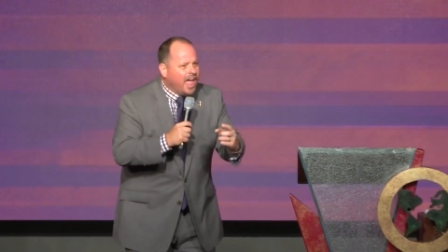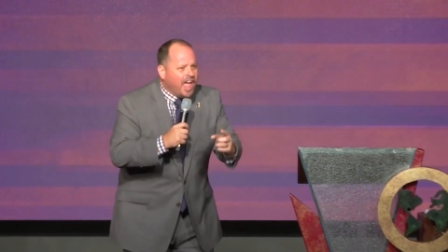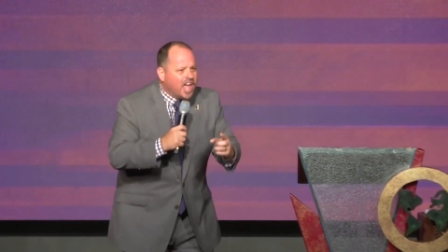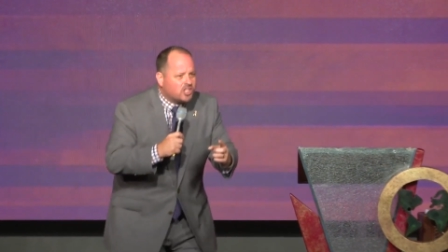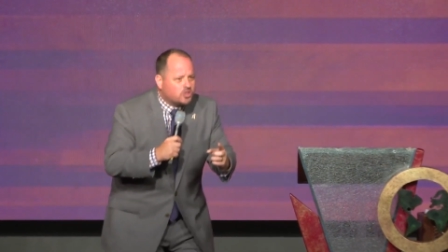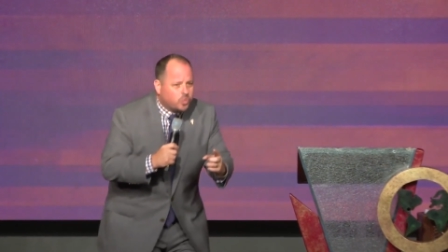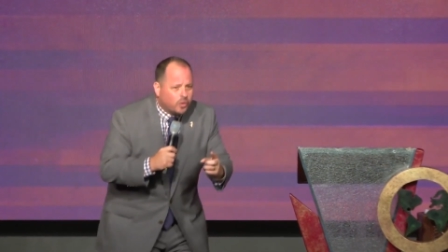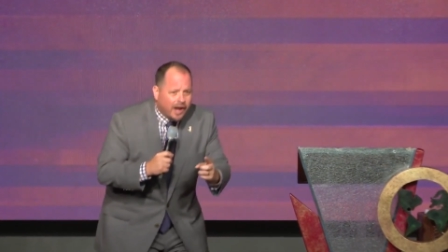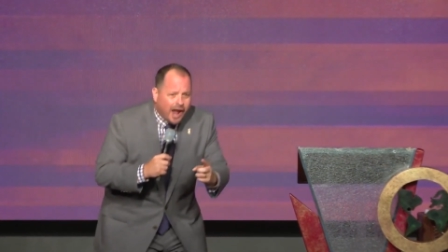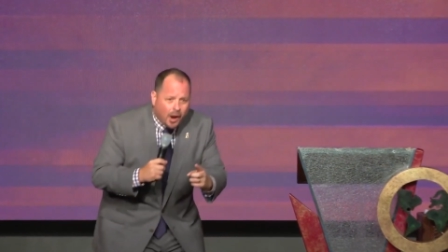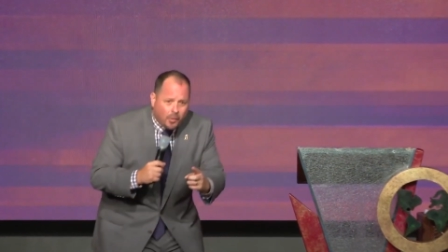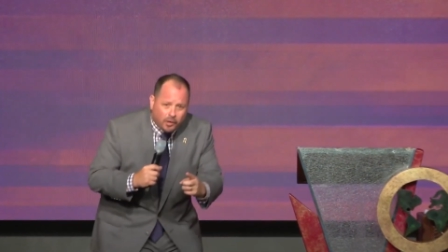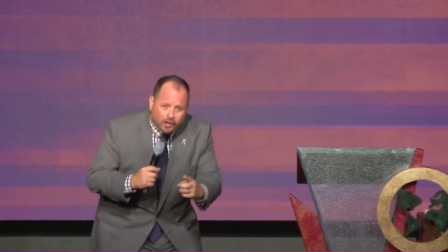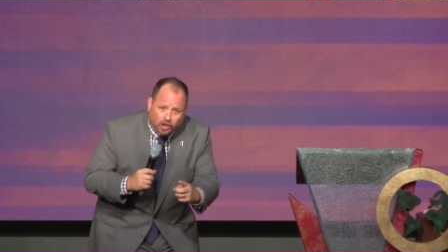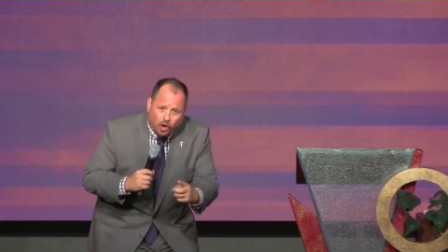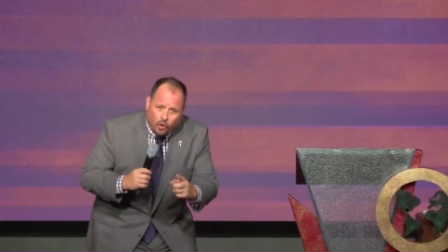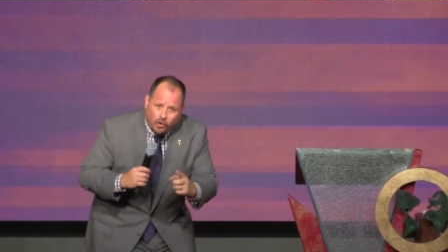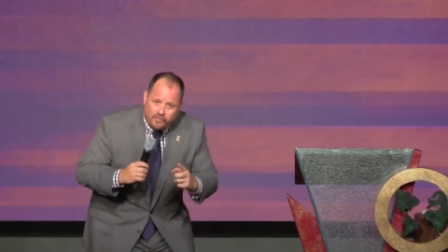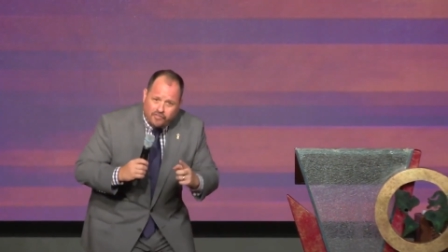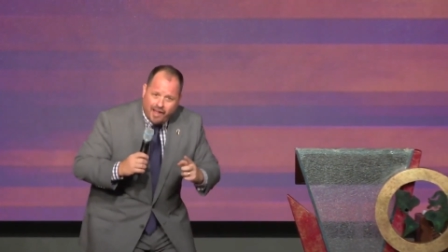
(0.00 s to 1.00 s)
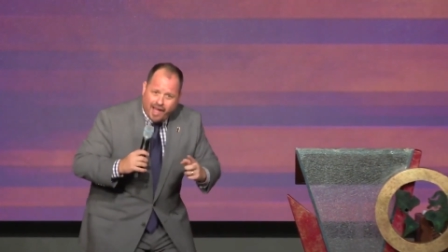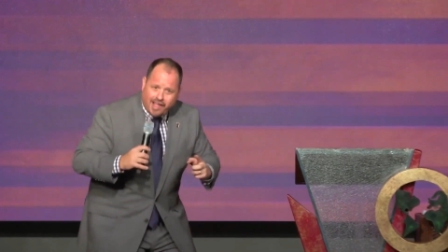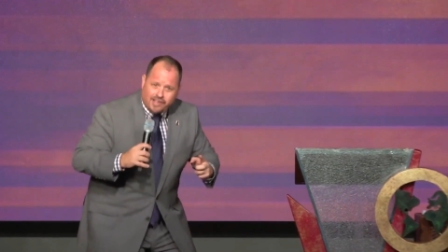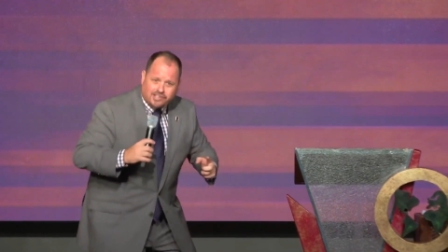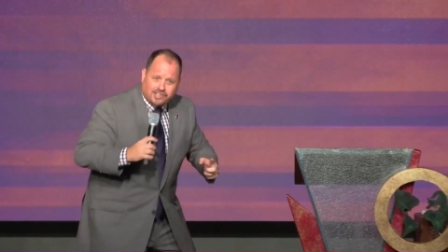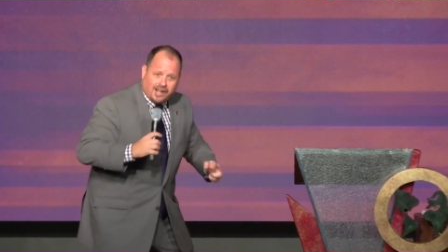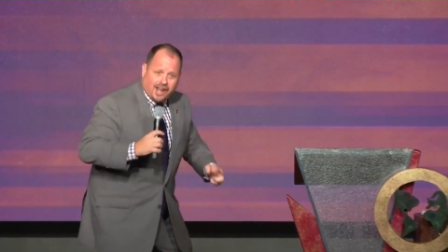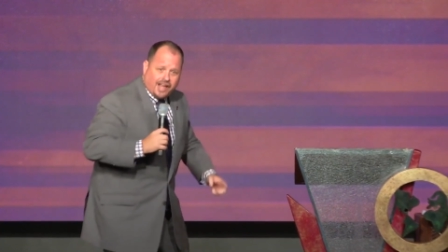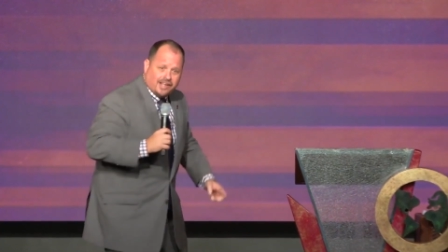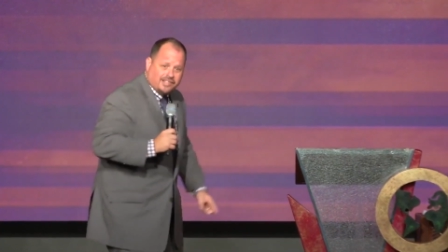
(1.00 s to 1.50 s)
is when I would go
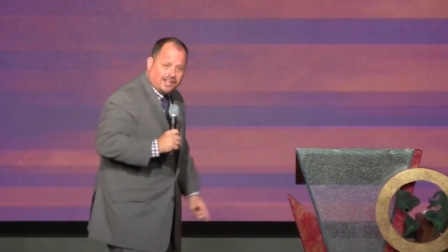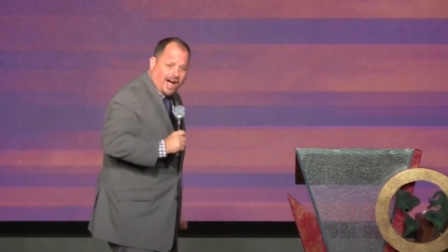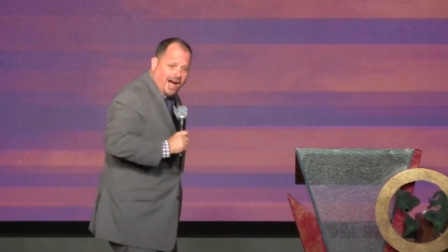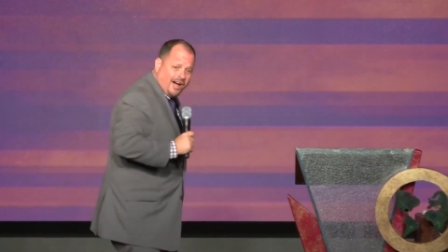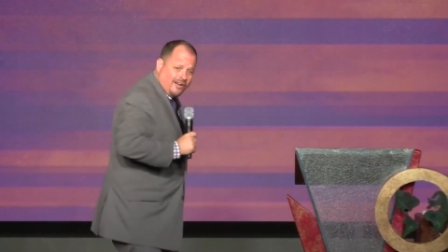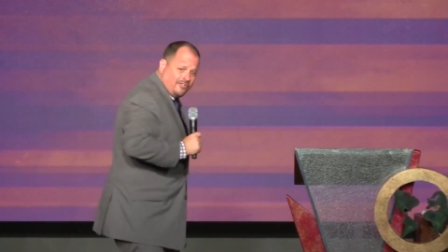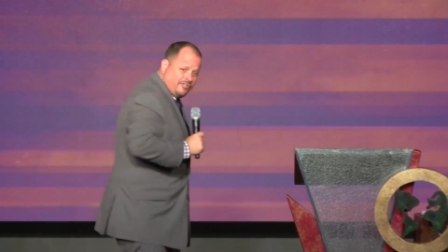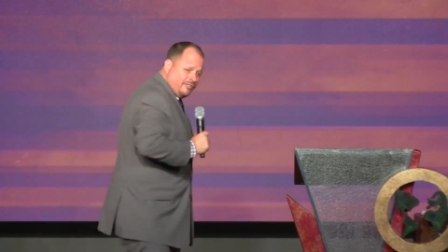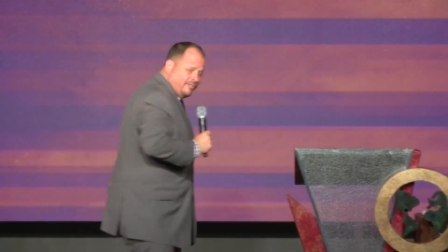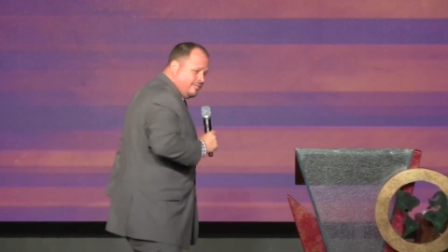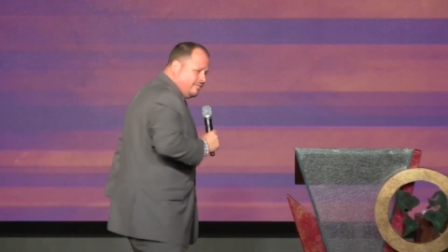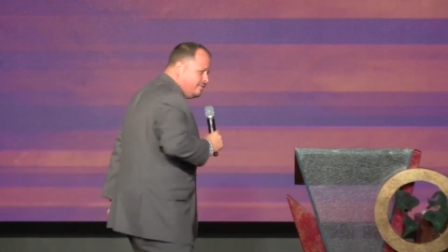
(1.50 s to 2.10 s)
evangelize, Huff.